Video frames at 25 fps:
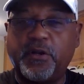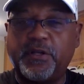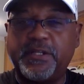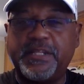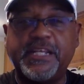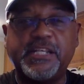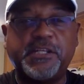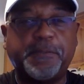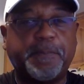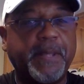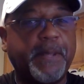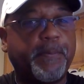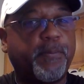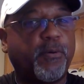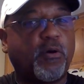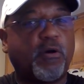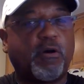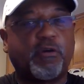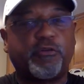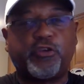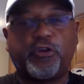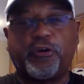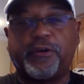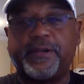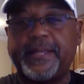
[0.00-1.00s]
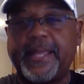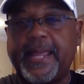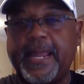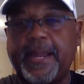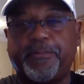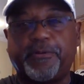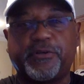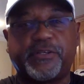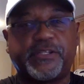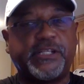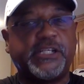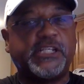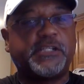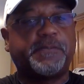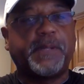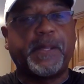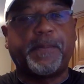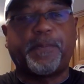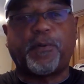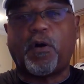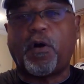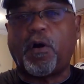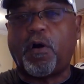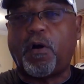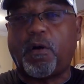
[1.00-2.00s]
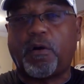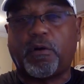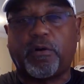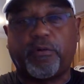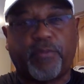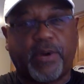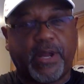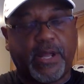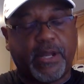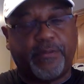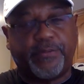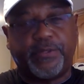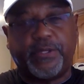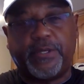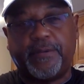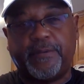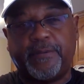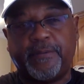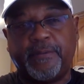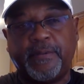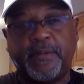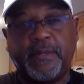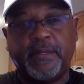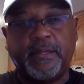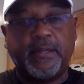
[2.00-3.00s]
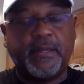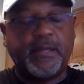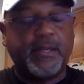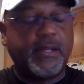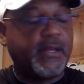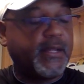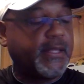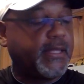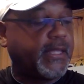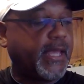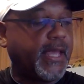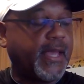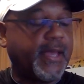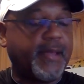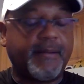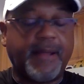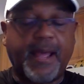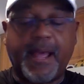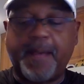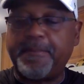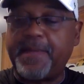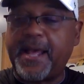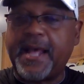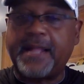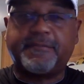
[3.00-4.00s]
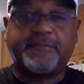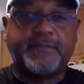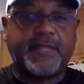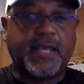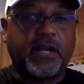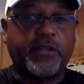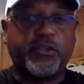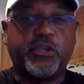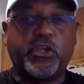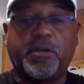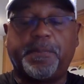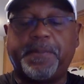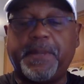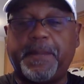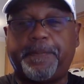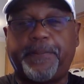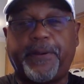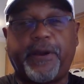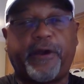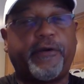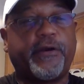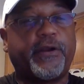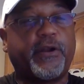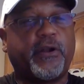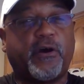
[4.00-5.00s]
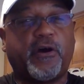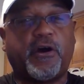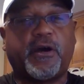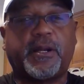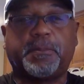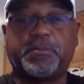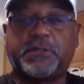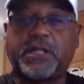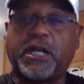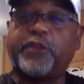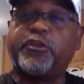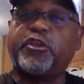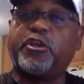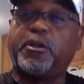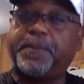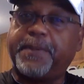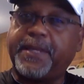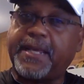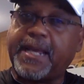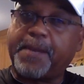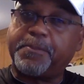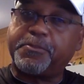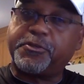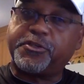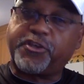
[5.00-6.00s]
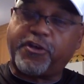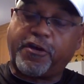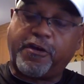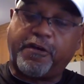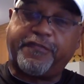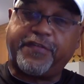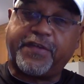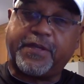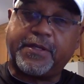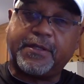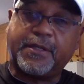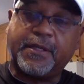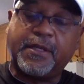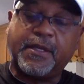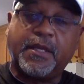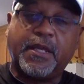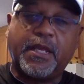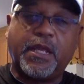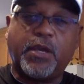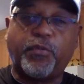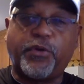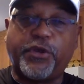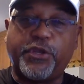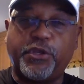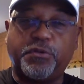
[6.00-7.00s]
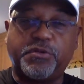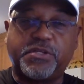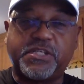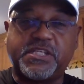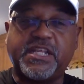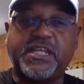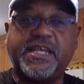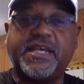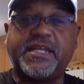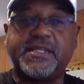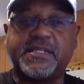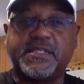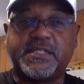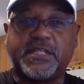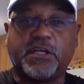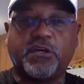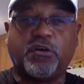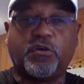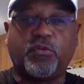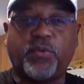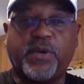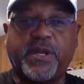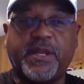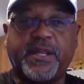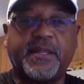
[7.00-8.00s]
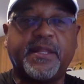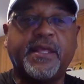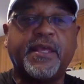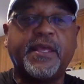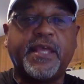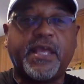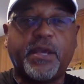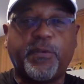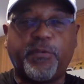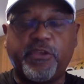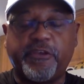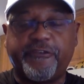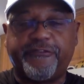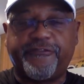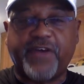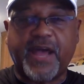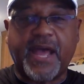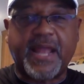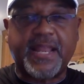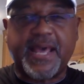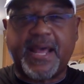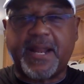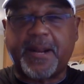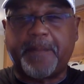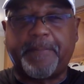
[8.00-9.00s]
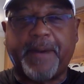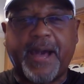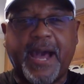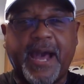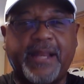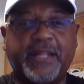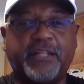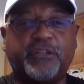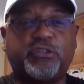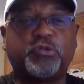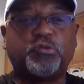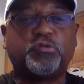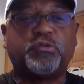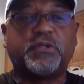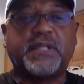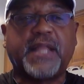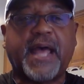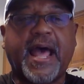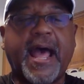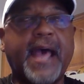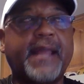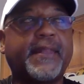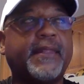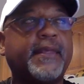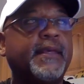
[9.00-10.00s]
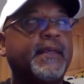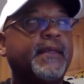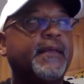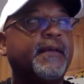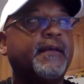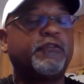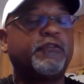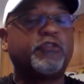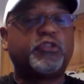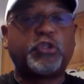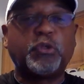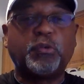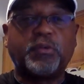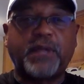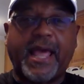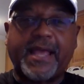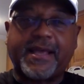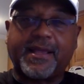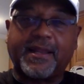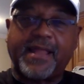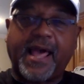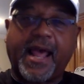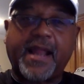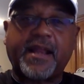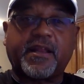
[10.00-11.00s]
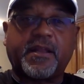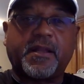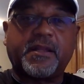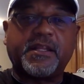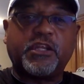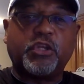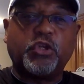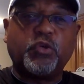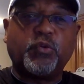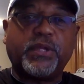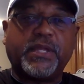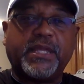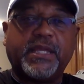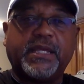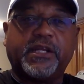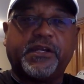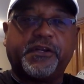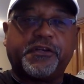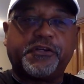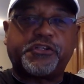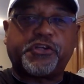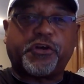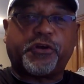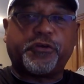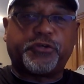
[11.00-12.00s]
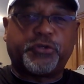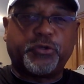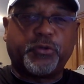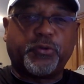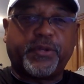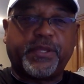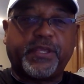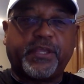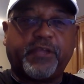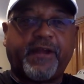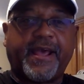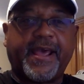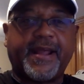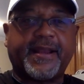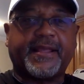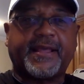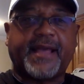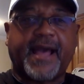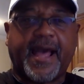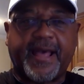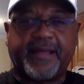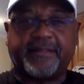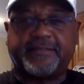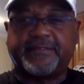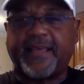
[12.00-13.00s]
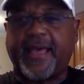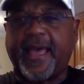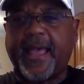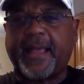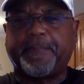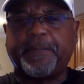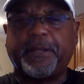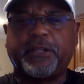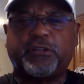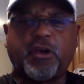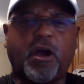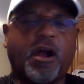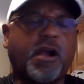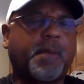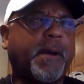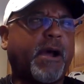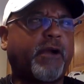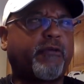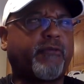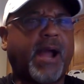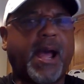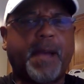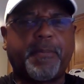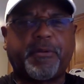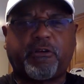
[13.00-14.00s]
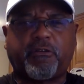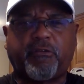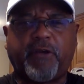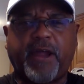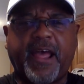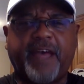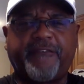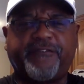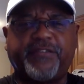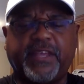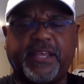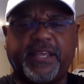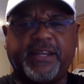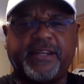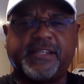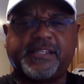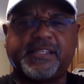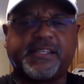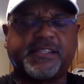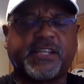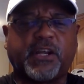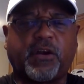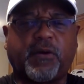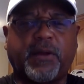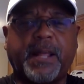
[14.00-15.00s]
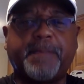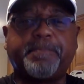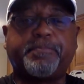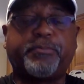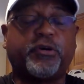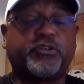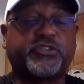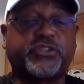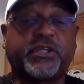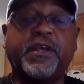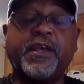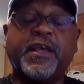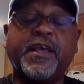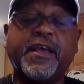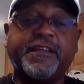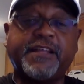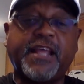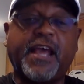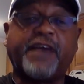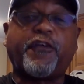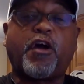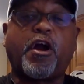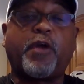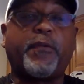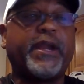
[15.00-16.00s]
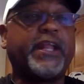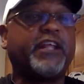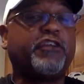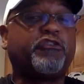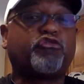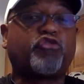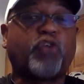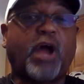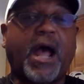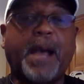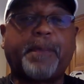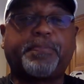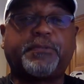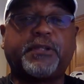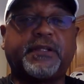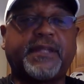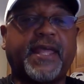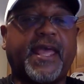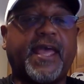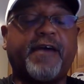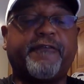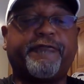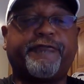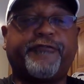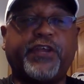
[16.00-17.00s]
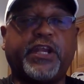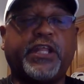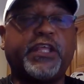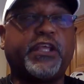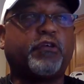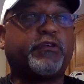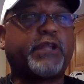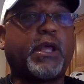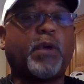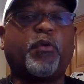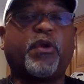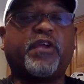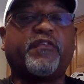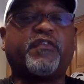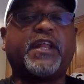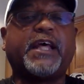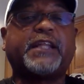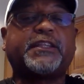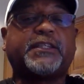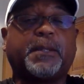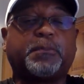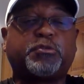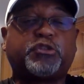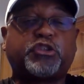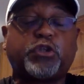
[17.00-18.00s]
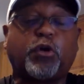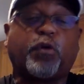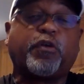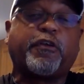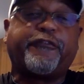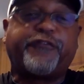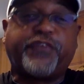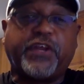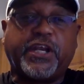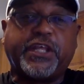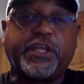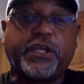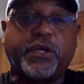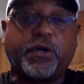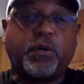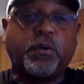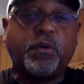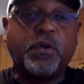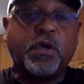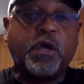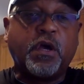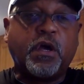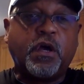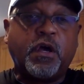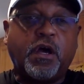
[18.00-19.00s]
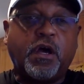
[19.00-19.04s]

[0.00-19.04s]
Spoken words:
These people are your neighbors. These people are all around you. And again, I'm not telling you to be paranoid. I'm telling you to be observant. And where you see it, deal with it. And when you find out about it, do not do like a lot of the New Englanders are doing. I had a guy attack me, talk about Robert Kraft, innocence, and all that bullshit. They have already dropped the damn video. They won't even let them show the video